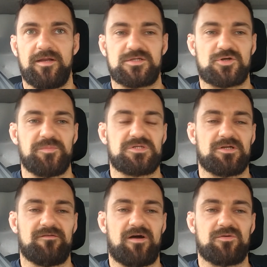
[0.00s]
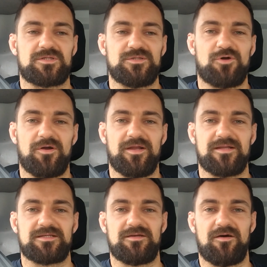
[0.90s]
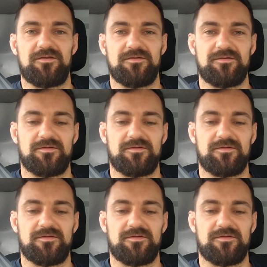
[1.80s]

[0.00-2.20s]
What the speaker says: description of how to draw near to God,